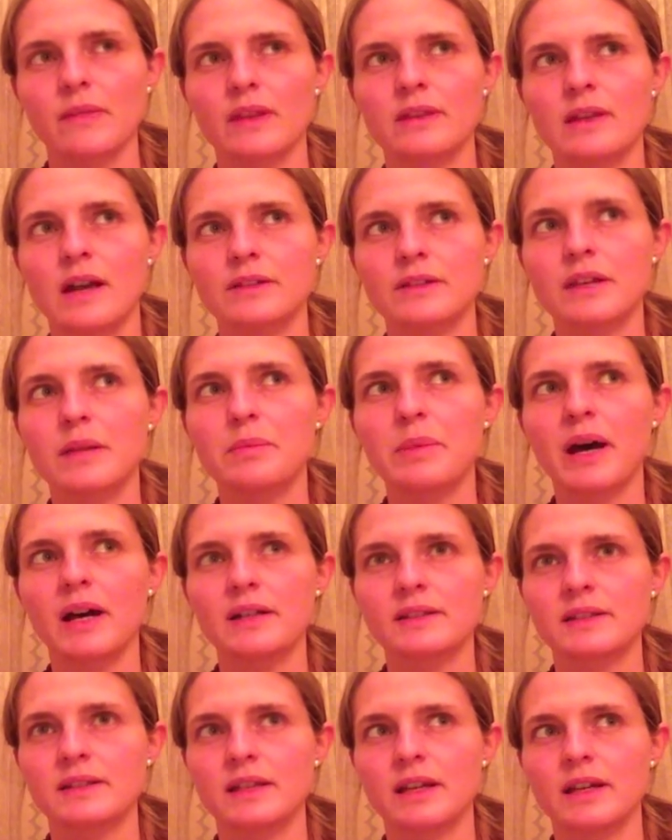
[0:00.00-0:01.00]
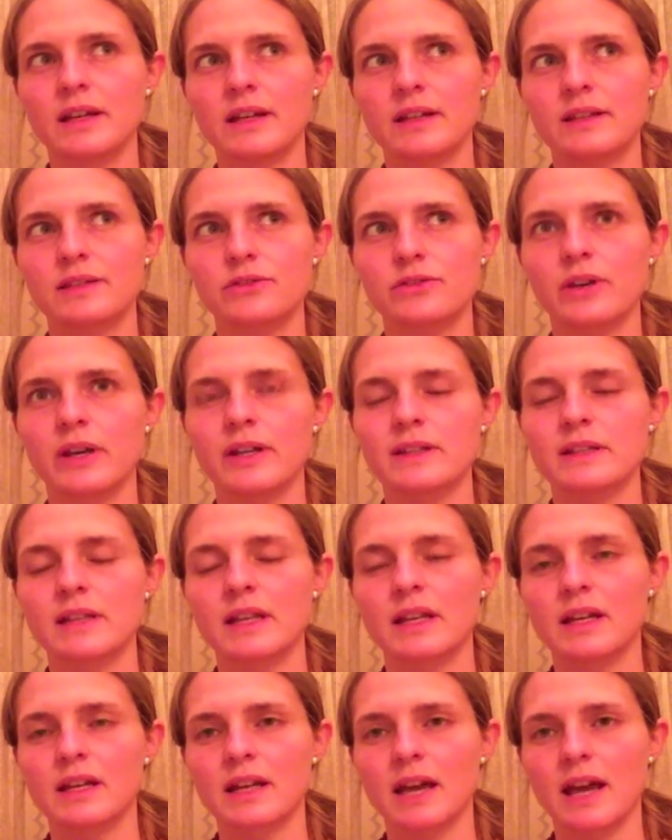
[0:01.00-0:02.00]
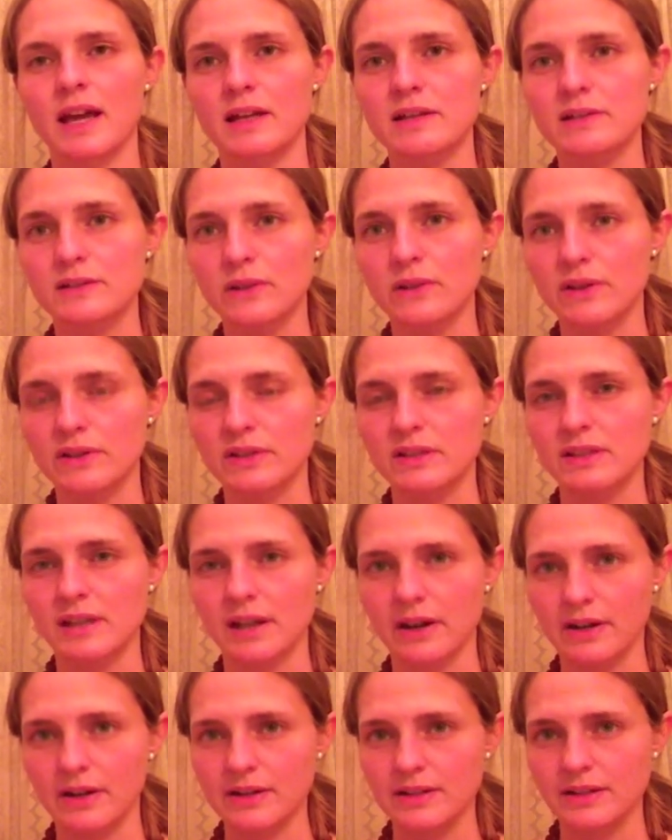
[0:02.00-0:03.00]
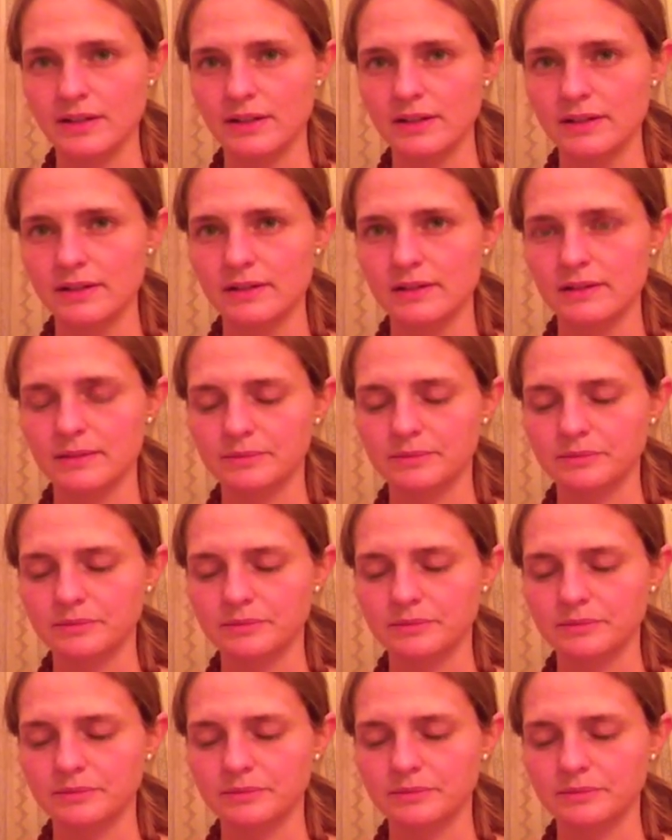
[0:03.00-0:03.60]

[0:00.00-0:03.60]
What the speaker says: Now, Tapasya is translated as austerities,